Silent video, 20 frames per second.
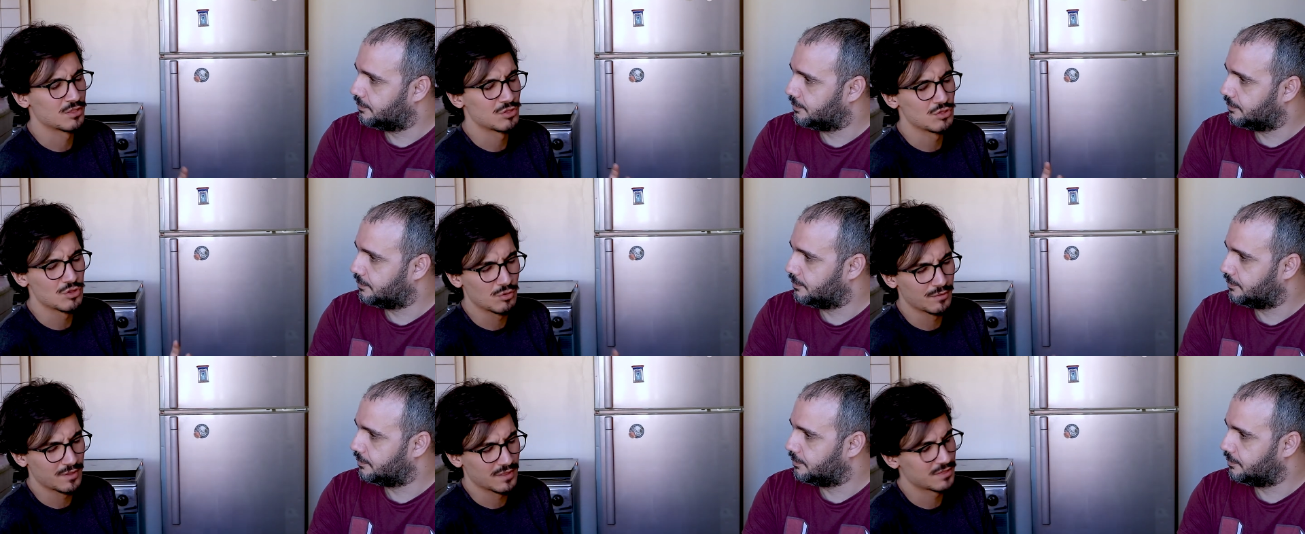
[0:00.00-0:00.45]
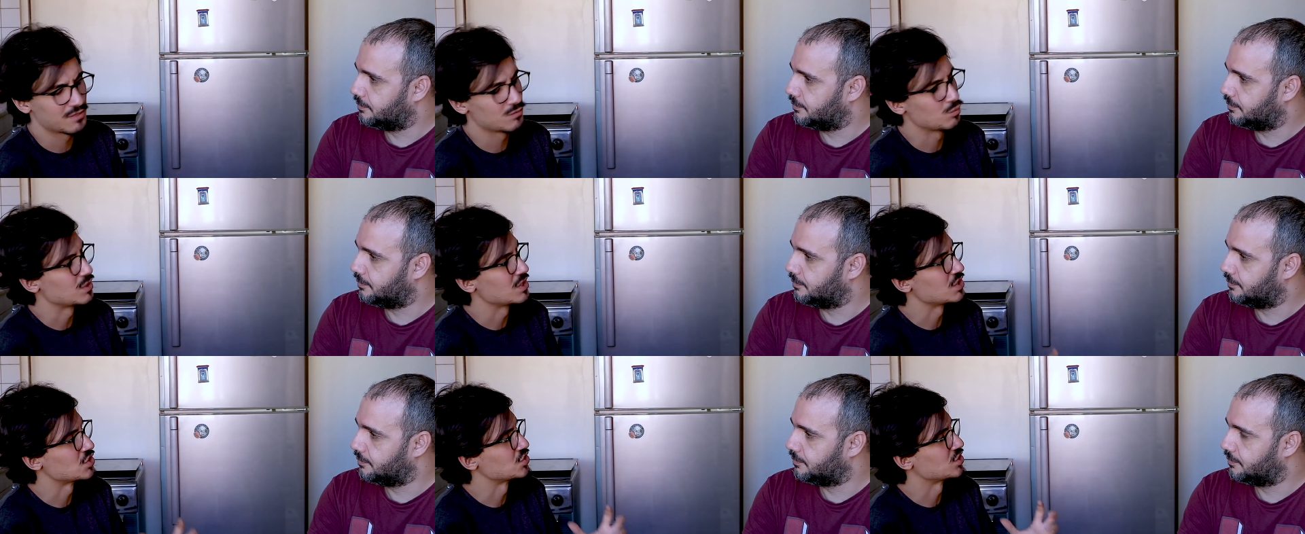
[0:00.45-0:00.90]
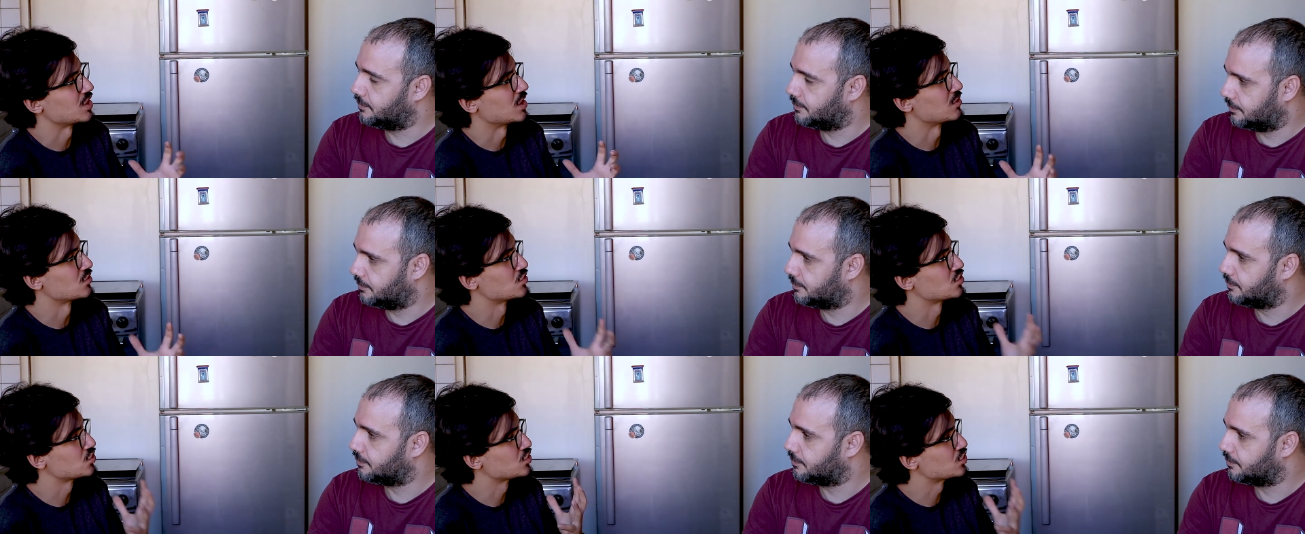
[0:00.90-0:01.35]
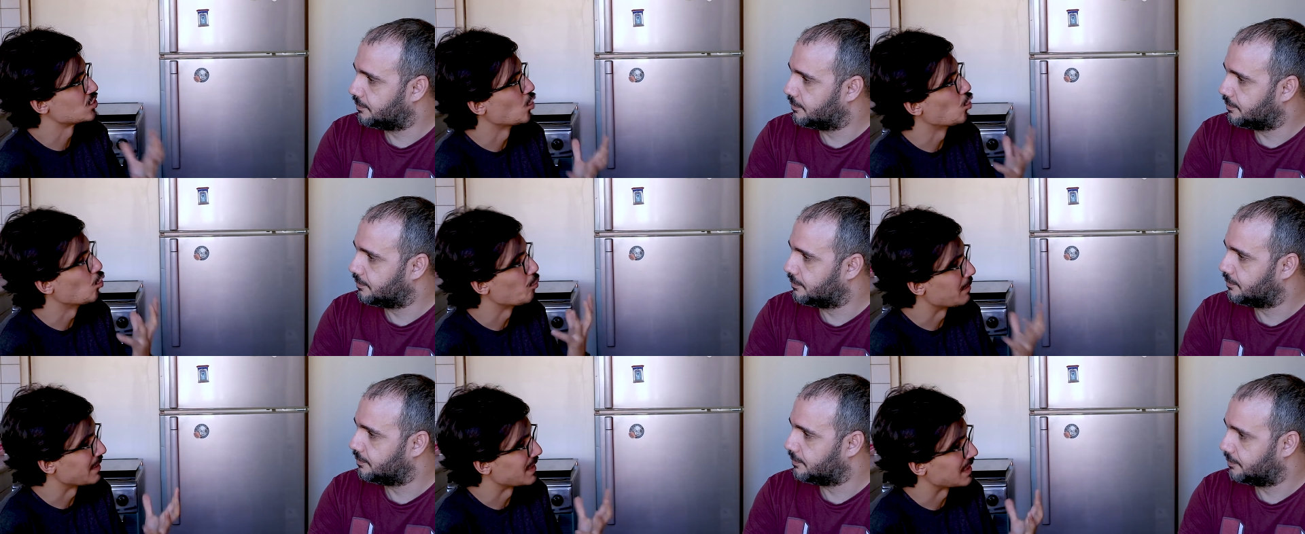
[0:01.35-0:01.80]
Speaker 1: know that we share
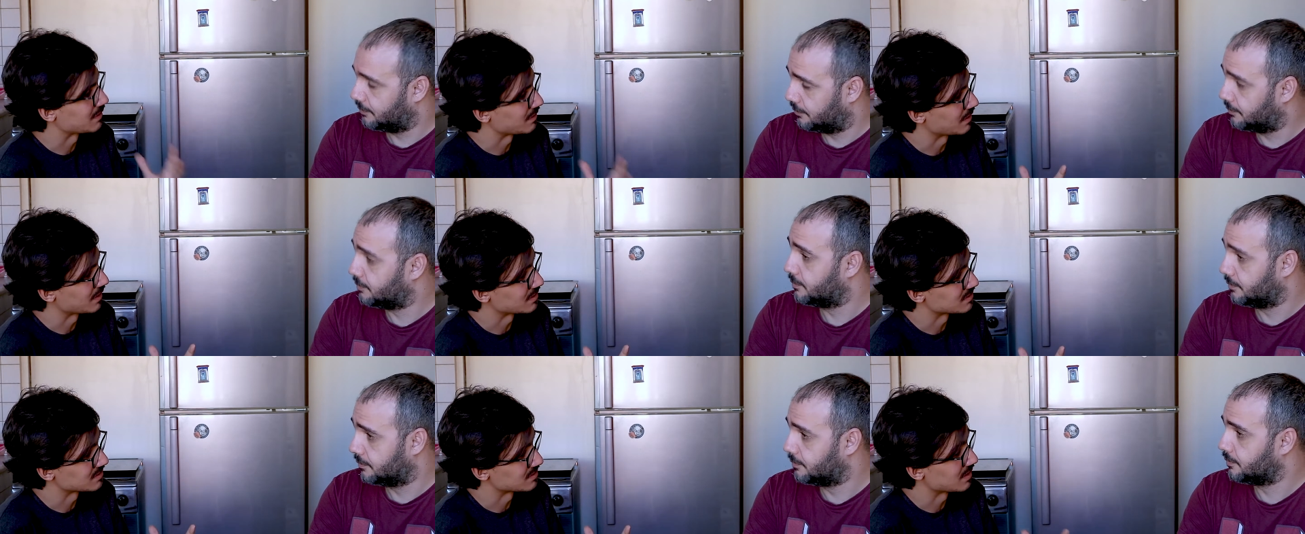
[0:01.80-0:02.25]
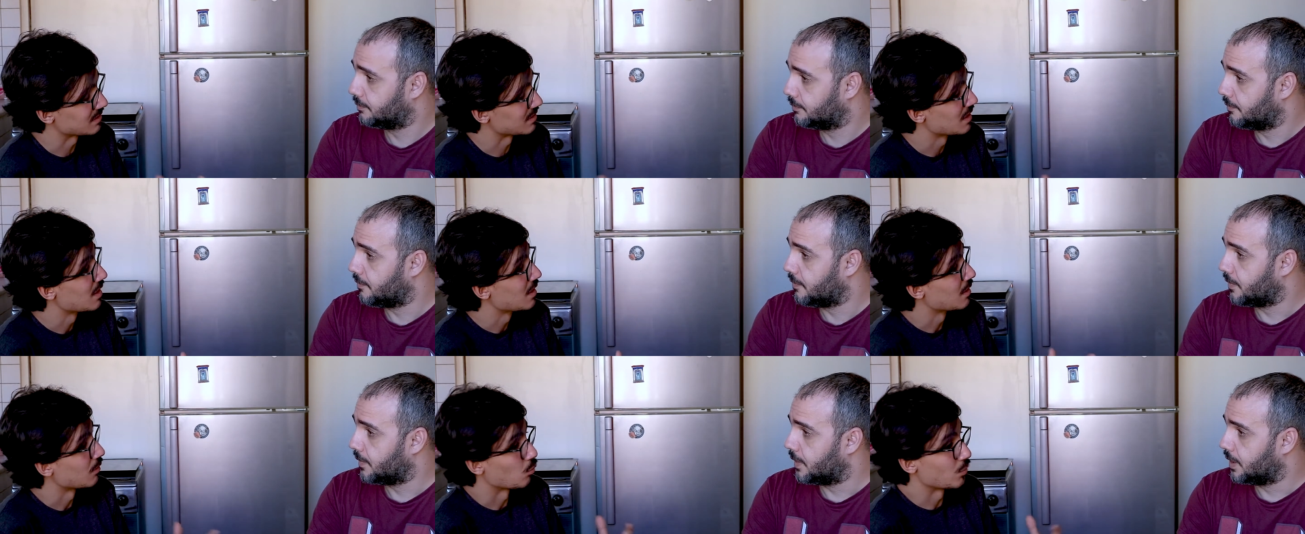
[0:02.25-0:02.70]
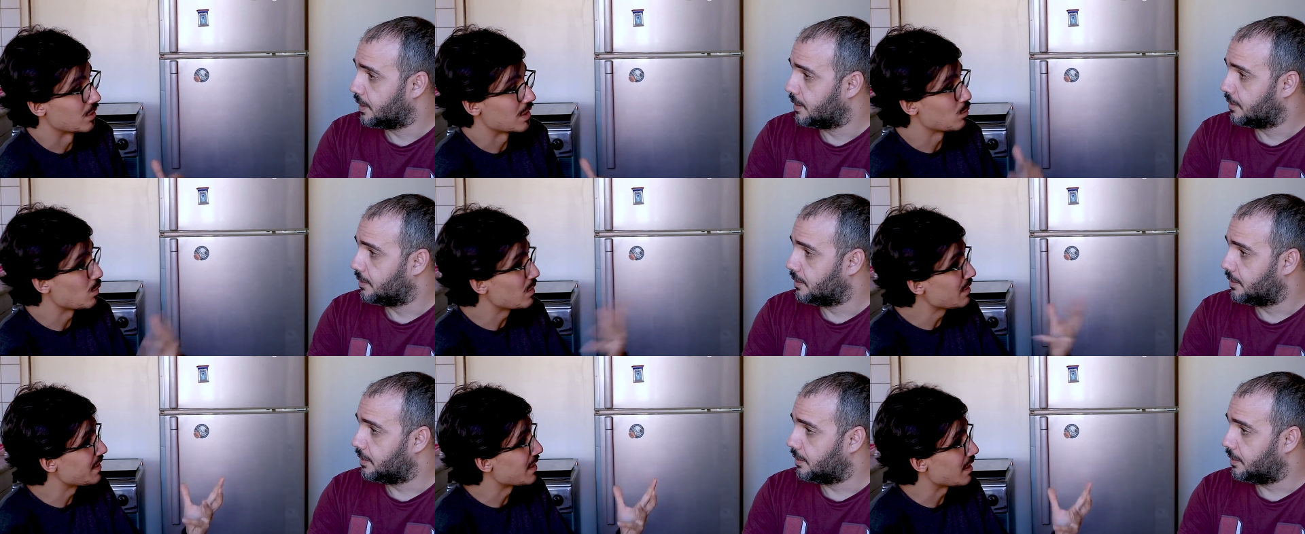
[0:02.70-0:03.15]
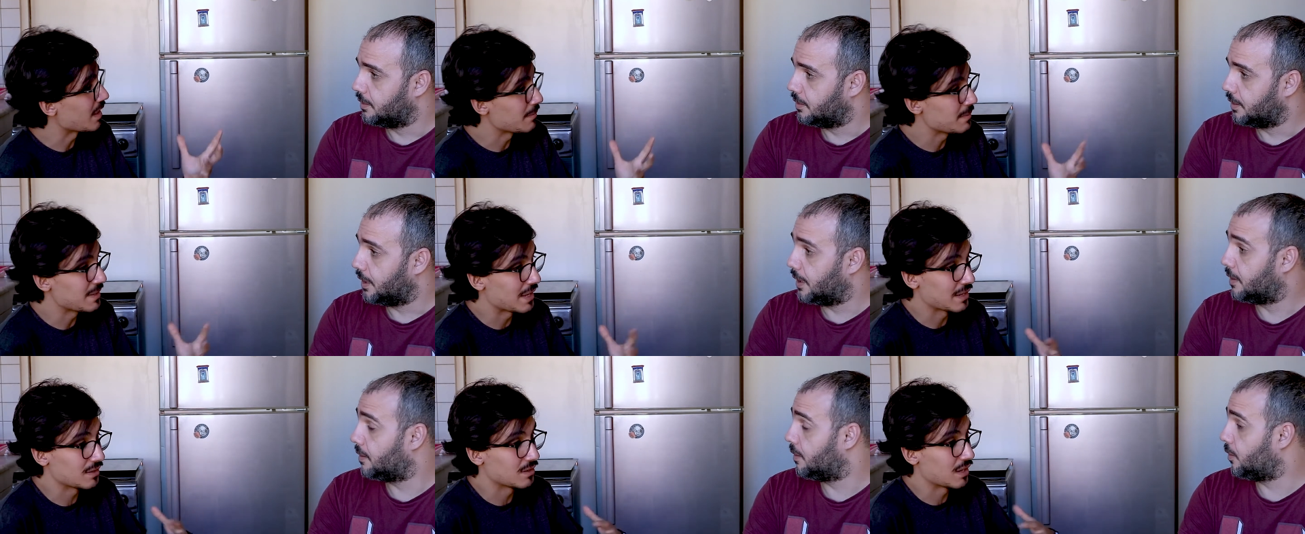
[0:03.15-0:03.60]
so many things that when I went there, I
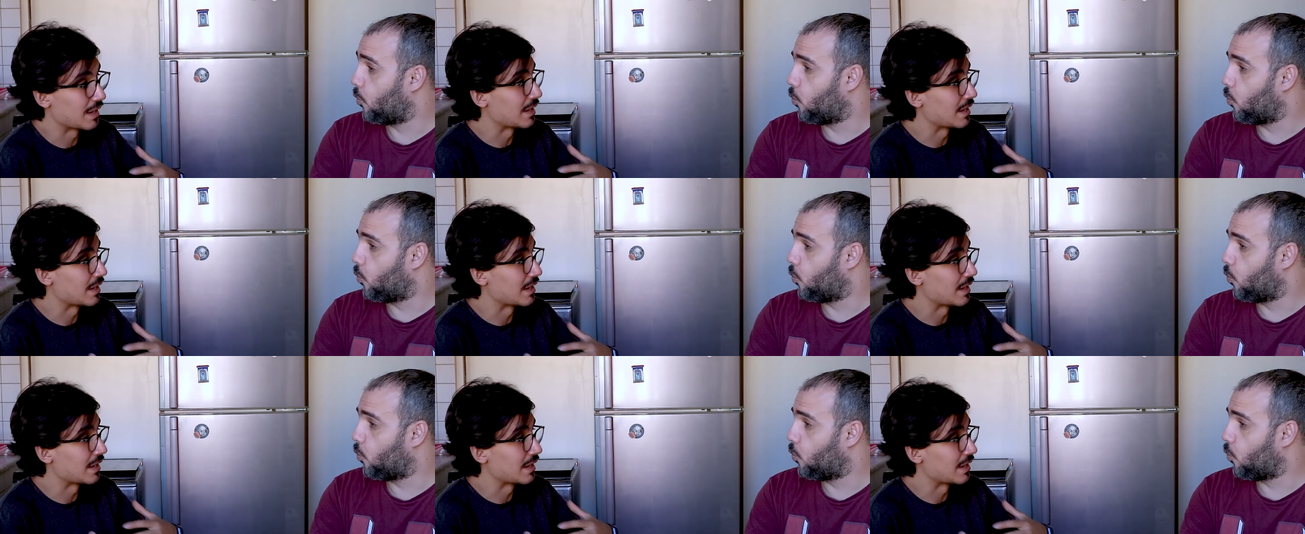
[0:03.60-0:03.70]
mean, I,